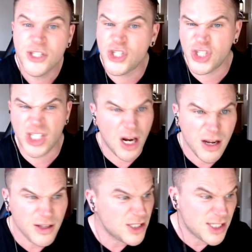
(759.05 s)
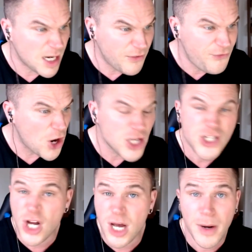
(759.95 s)
Just stuck a, stick a fucking
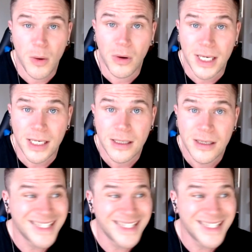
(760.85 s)
turbo on it.